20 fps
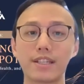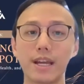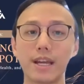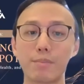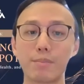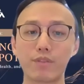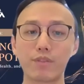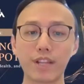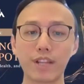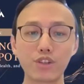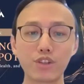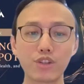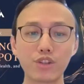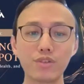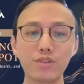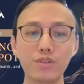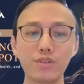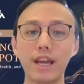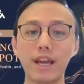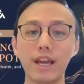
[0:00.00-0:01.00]
their
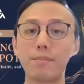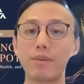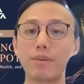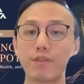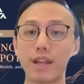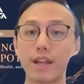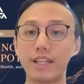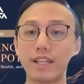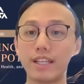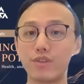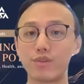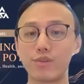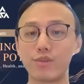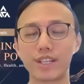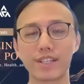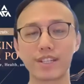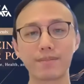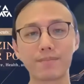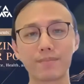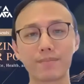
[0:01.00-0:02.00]
potential and prevent
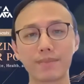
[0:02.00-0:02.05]
injuries.